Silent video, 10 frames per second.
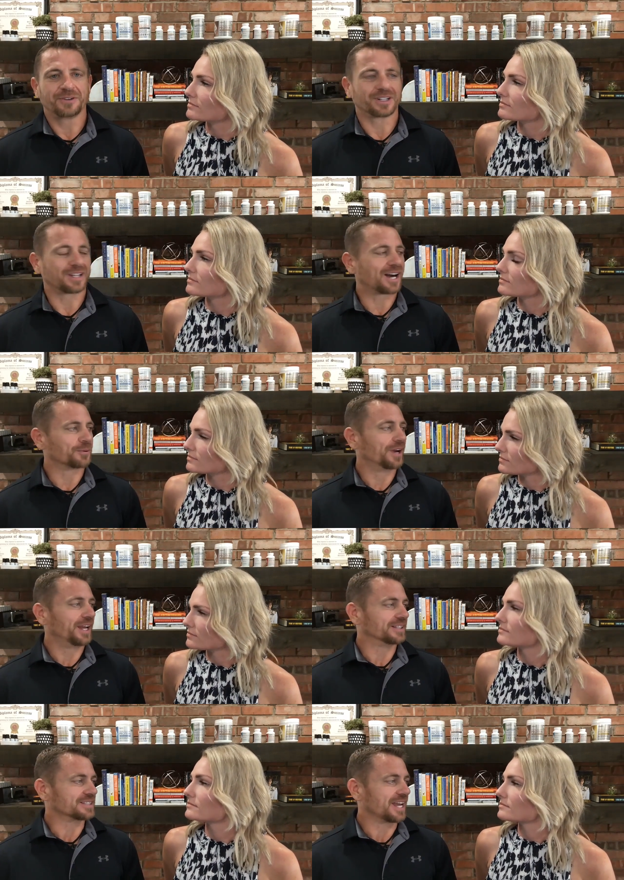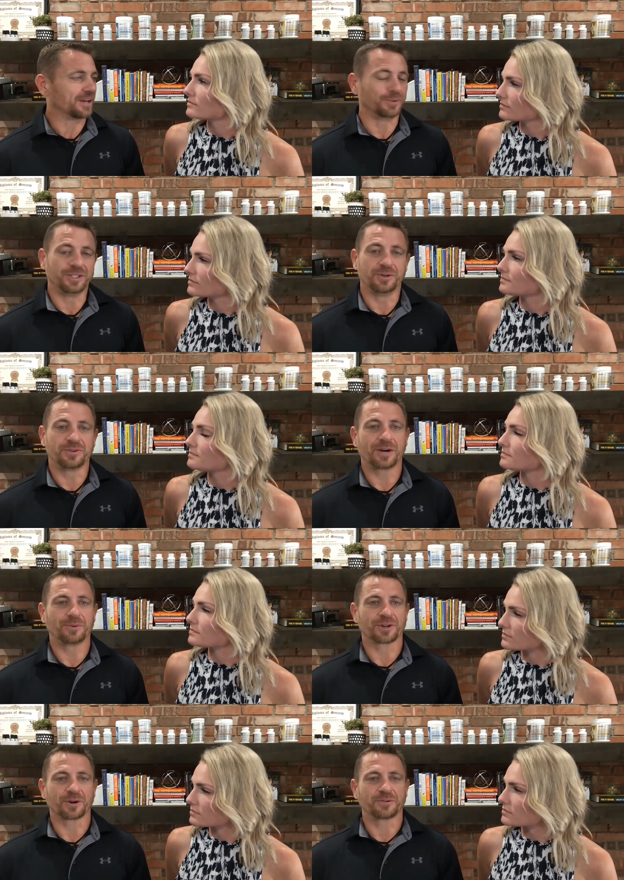Speaker 1: in a lot of ways and we do that
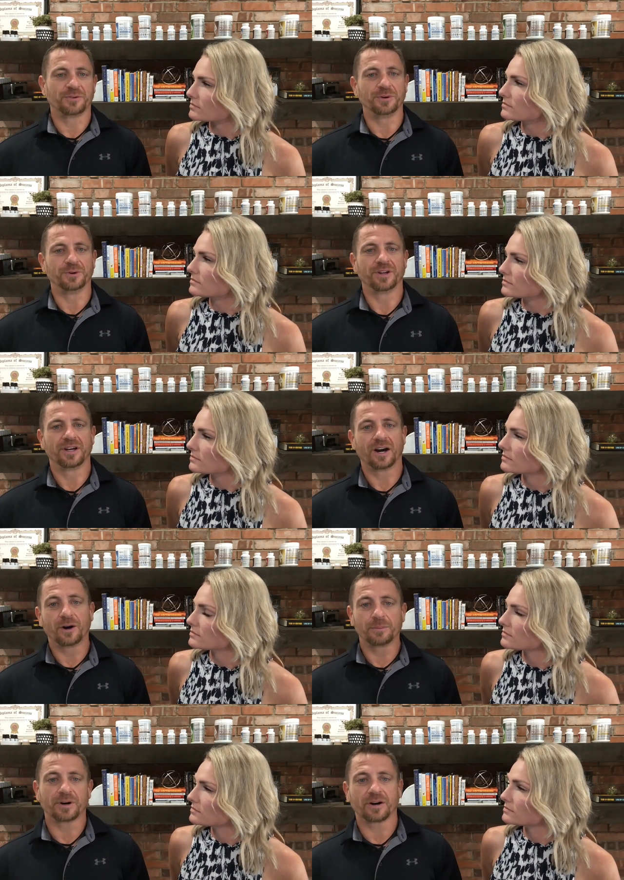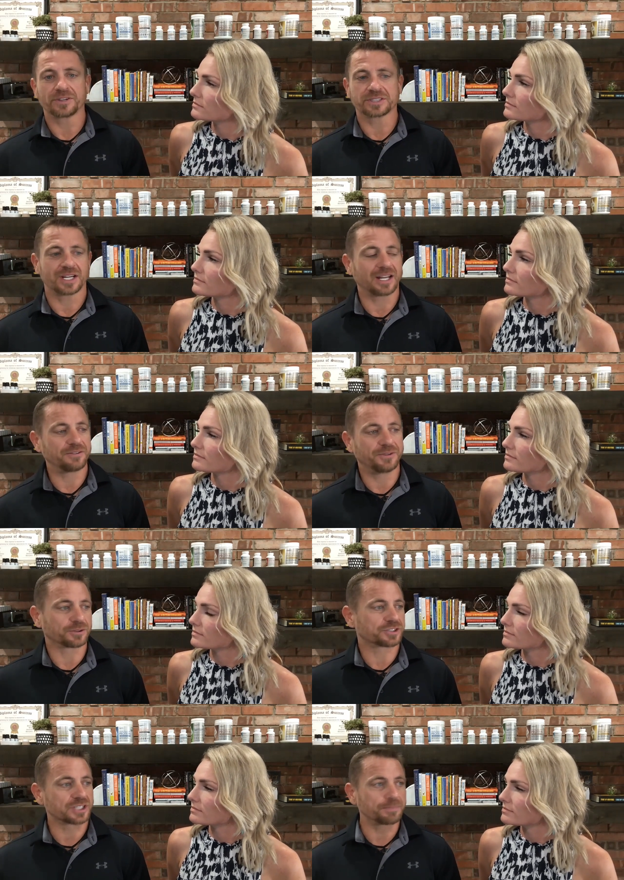with our food oh all of a sudden i feel
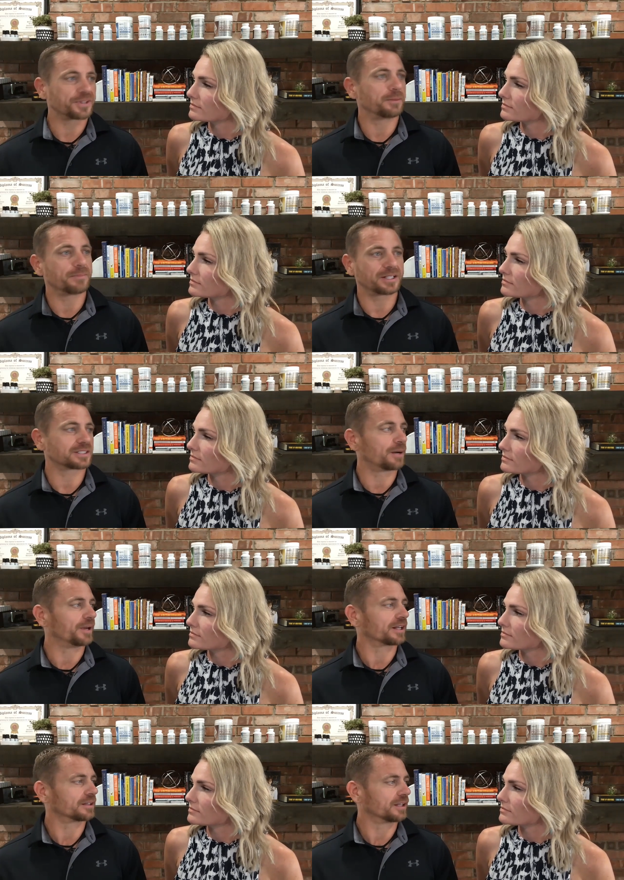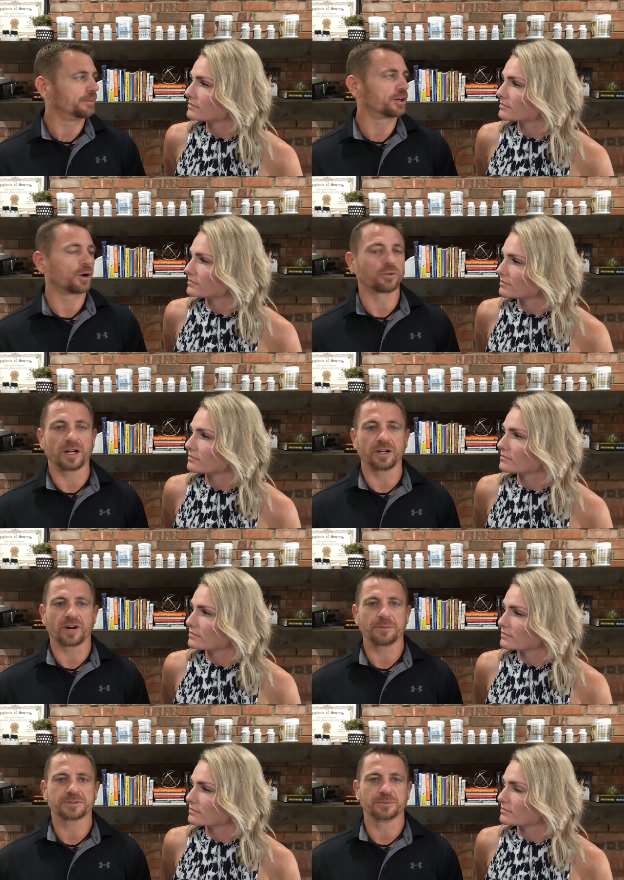something in my stomach let me go run and
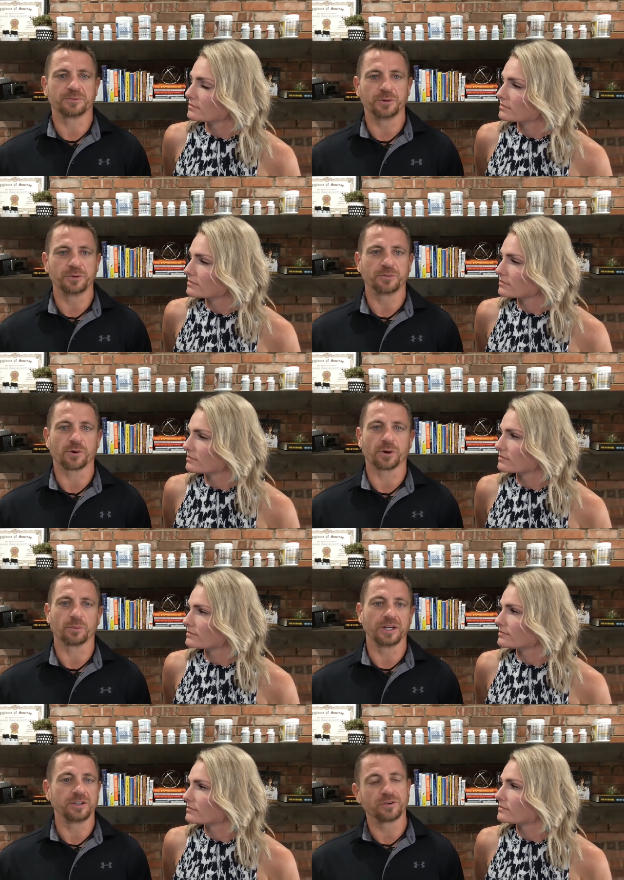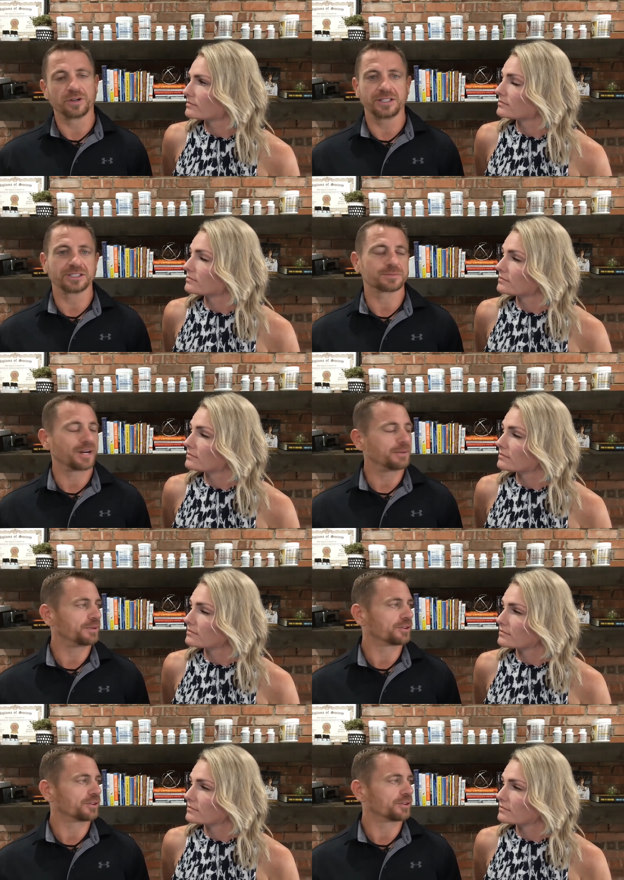grab some food for it when you really just might be